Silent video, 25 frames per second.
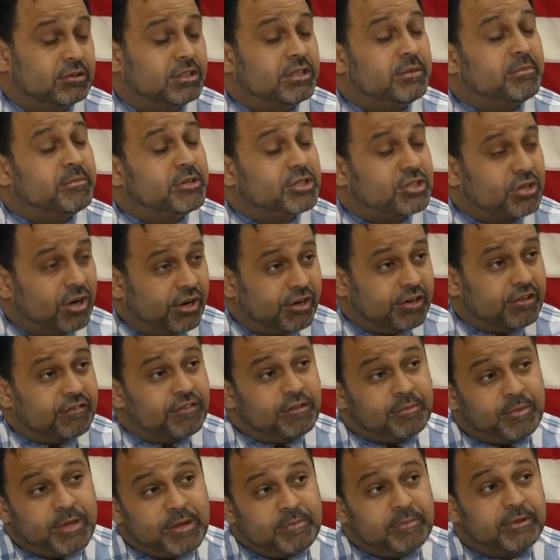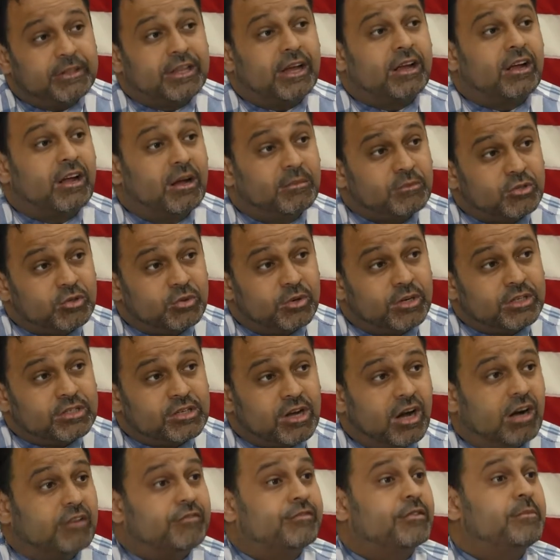The majority of the people that come to us
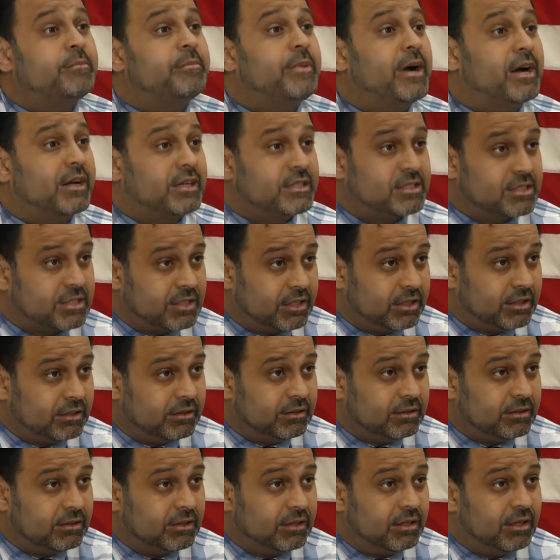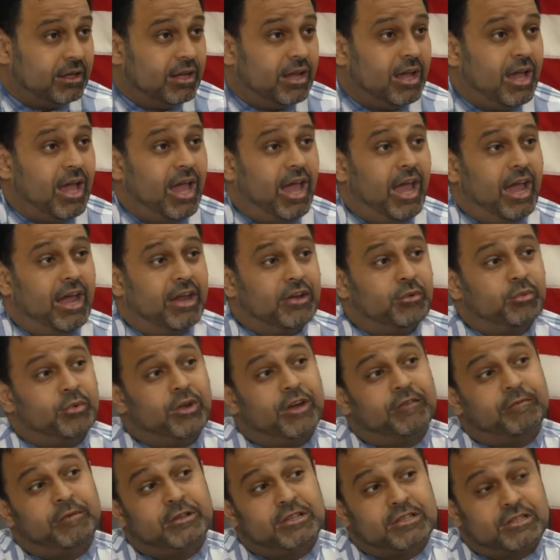are from Pakistan, and
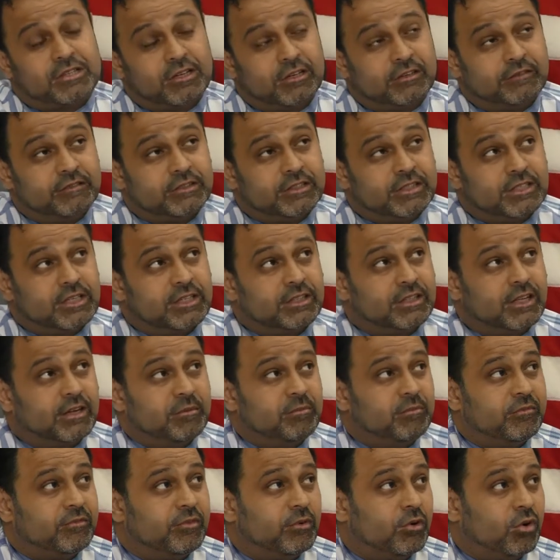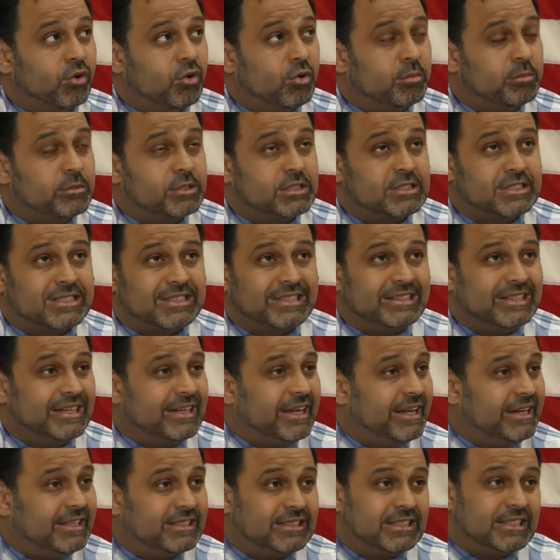we have been servicing them for almost
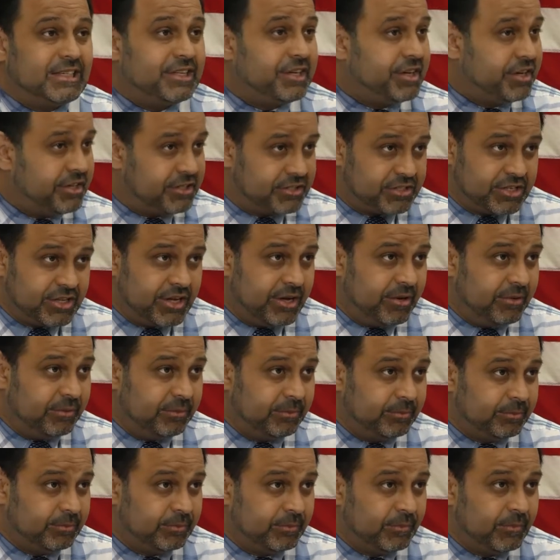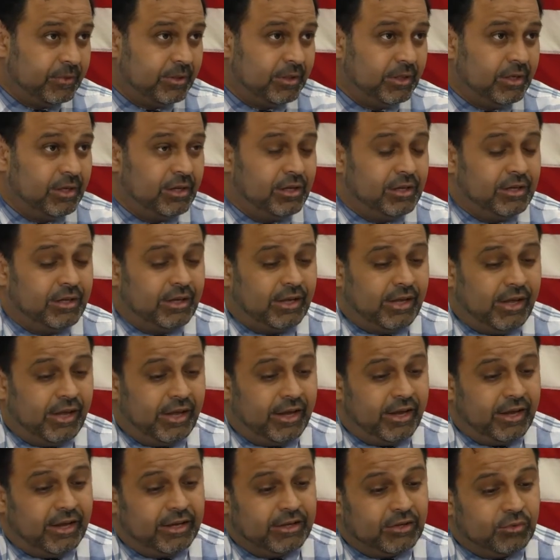18 years now.
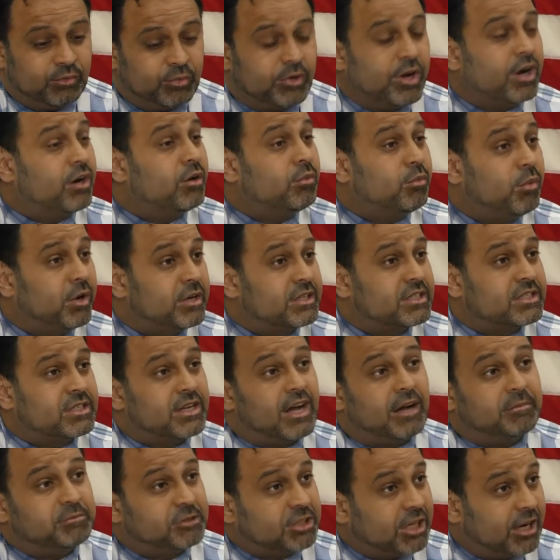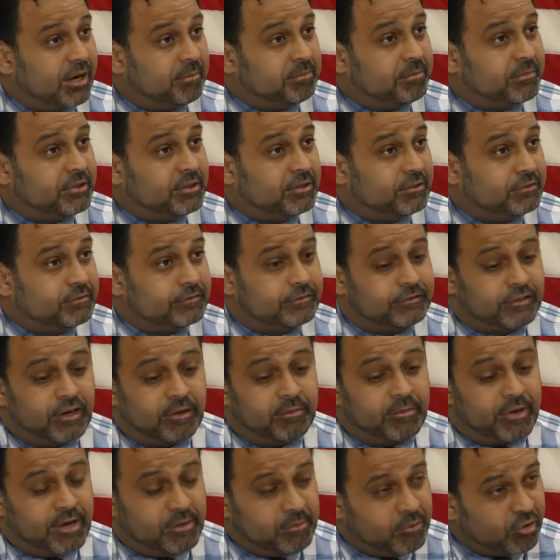And we are a one-stop shop,
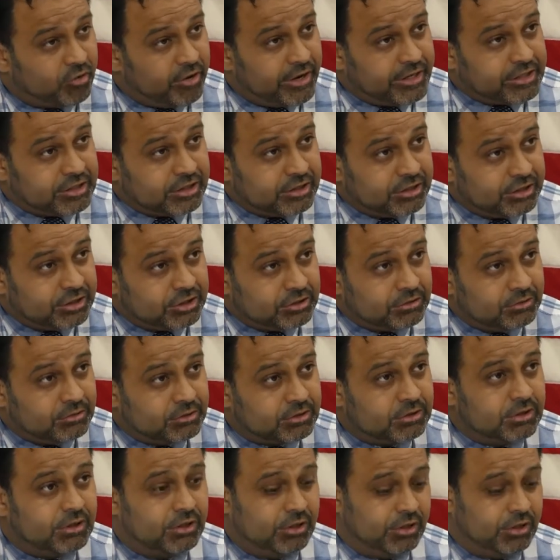from immigration issues